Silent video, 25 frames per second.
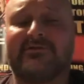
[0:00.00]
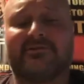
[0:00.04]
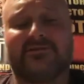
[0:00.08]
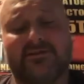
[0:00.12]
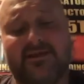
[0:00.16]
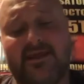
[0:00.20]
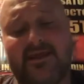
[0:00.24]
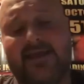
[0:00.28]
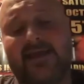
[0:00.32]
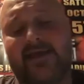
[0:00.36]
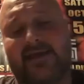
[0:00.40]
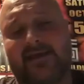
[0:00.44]
did.
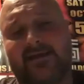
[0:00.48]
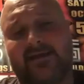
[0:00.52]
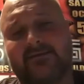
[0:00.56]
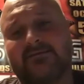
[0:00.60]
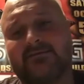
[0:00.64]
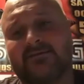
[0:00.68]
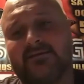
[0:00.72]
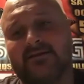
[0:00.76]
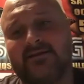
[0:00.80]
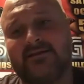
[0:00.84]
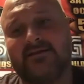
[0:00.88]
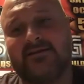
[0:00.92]
Yeah.
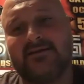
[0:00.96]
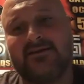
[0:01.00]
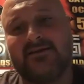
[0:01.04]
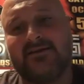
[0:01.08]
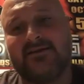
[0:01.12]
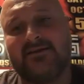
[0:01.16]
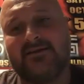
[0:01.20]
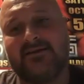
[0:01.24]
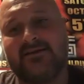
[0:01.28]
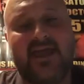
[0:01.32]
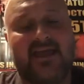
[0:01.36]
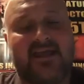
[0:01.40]

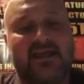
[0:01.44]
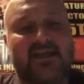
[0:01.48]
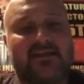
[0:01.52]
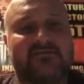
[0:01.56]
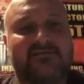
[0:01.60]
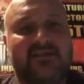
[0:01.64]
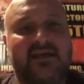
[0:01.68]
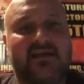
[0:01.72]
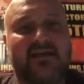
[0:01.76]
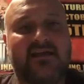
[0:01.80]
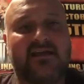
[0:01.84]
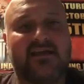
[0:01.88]
You can't get
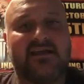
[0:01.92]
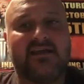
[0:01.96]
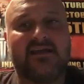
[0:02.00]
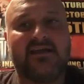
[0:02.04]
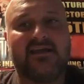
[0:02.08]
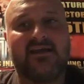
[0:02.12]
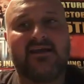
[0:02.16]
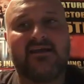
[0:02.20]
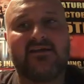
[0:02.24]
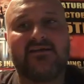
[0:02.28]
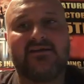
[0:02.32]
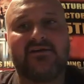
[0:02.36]
that
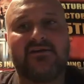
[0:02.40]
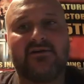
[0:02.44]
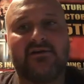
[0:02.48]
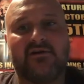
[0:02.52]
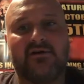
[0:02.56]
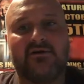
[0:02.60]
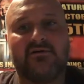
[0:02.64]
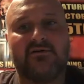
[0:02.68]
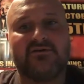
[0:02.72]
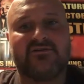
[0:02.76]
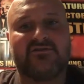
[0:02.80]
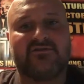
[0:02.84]
again.
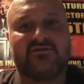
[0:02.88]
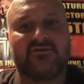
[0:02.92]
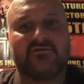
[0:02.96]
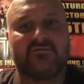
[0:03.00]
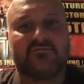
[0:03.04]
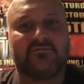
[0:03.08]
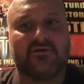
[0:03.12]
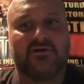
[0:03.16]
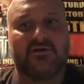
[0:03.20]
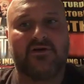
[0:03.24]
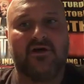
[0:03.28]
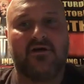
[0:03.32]
It's
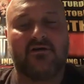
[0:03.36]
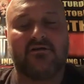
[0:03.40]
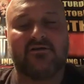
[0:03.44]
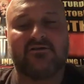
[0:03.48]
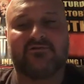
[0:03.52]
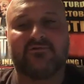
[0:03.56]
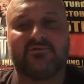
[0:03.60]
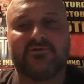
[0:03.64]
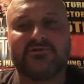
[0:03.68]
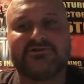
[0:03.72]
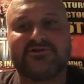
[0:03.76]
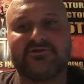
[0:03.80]

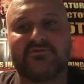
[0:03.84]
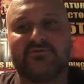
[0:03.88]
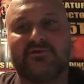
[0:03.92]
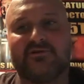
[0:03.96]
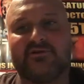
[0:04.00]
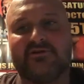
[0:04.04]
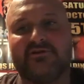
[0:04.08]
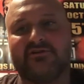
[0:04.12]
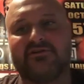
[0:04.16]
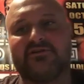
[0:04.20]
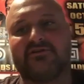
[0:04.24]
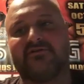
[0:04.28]
regardless what you want
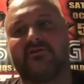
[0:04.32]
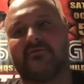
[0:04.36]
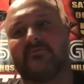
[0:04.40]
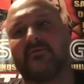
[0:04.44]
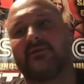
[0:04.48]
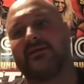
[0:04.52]
to do.